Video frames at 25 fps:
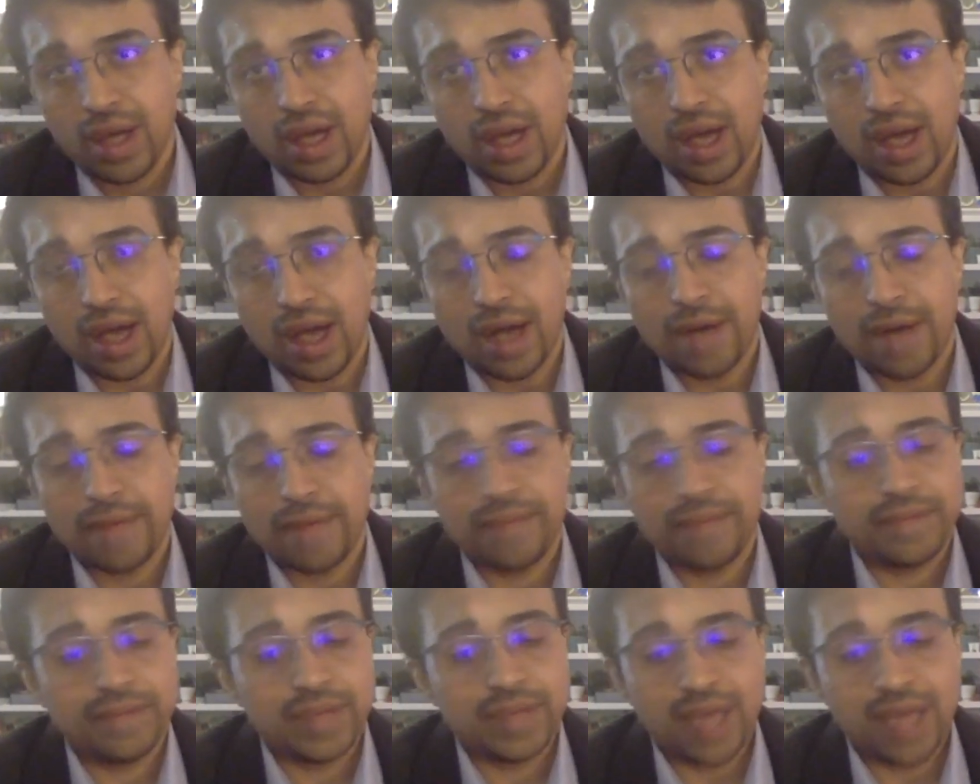Uh,
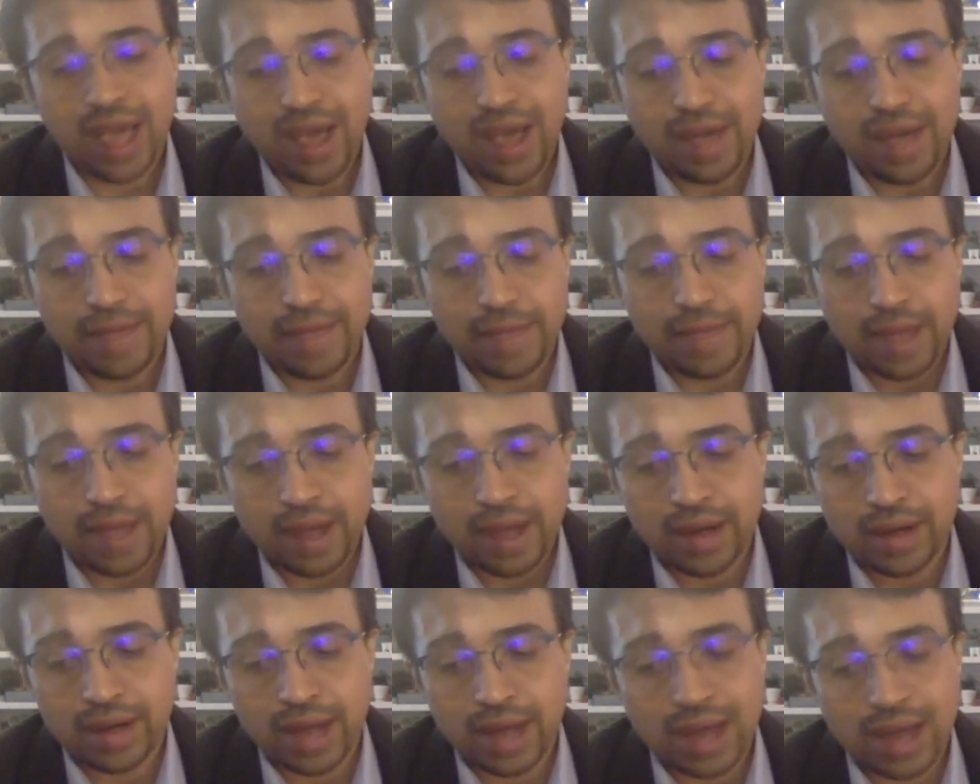yeah,
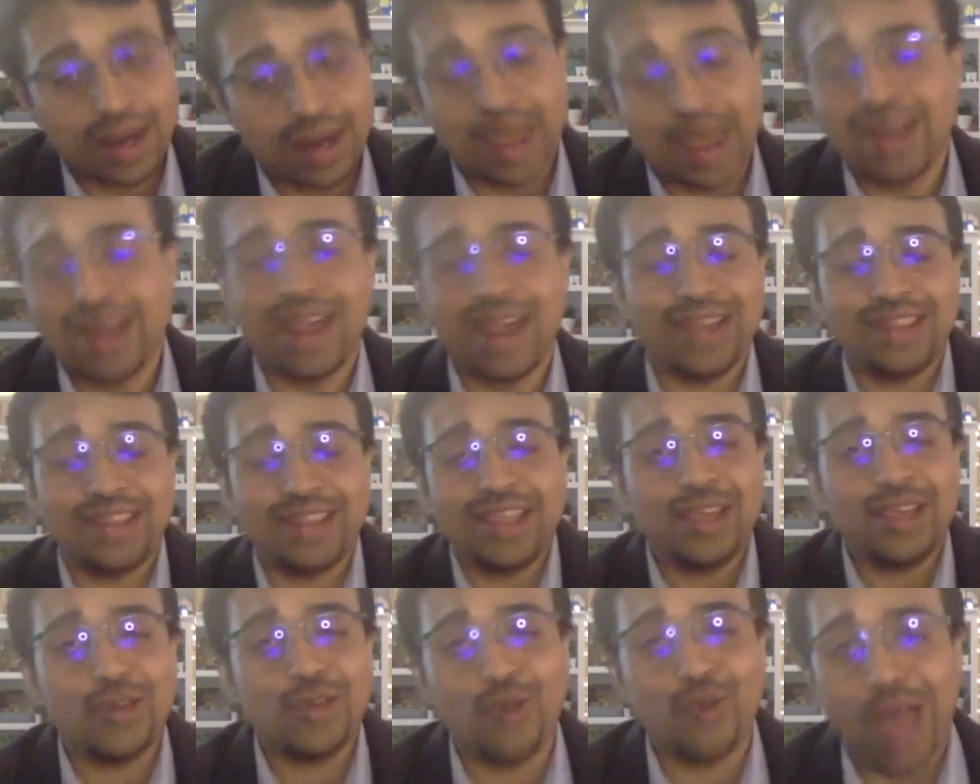and, and and I
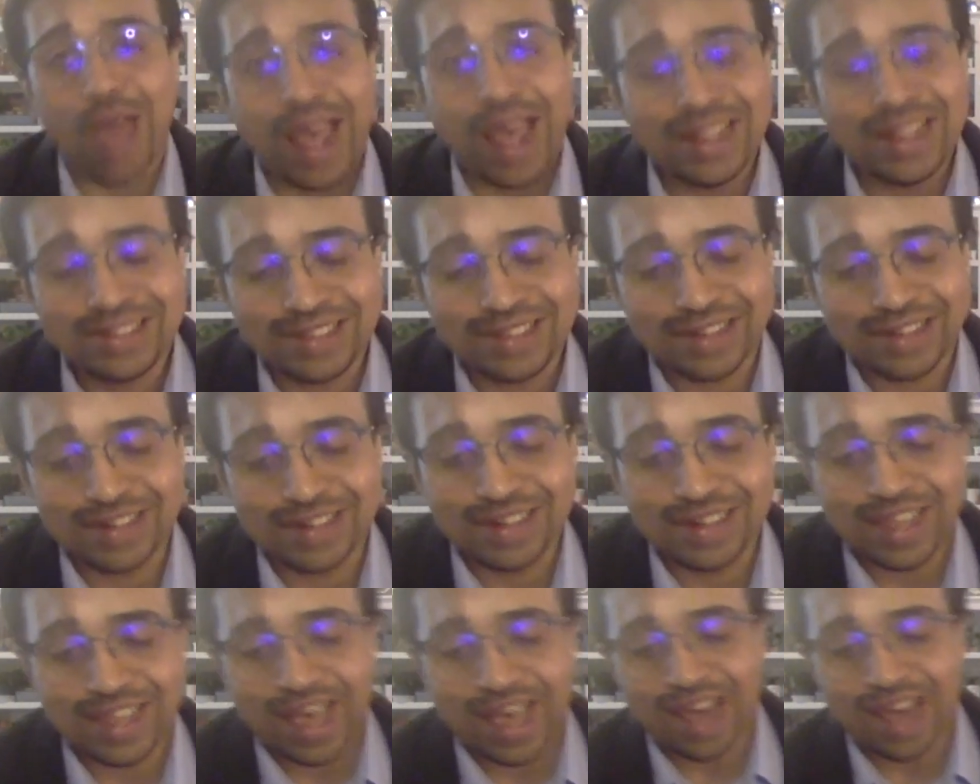think you
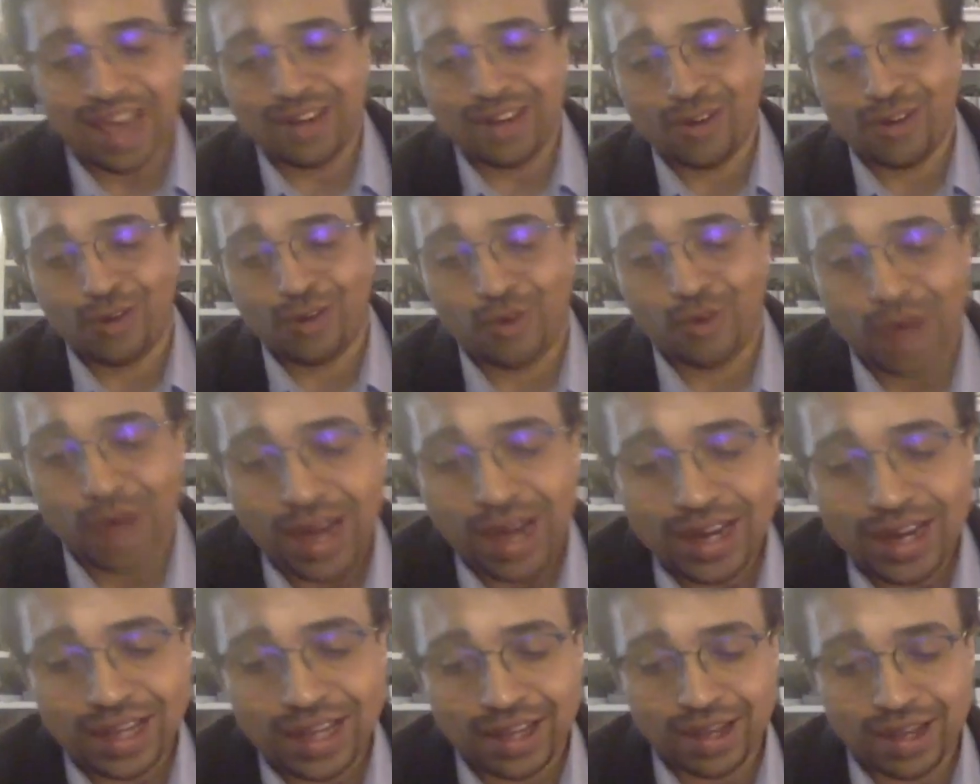answered that
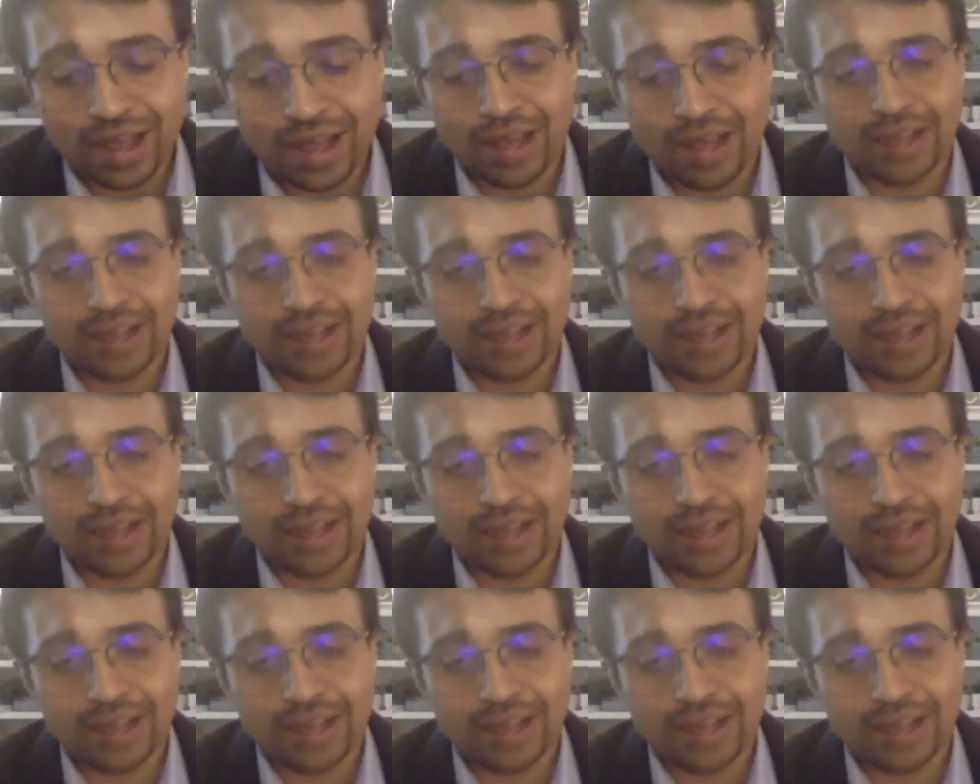already.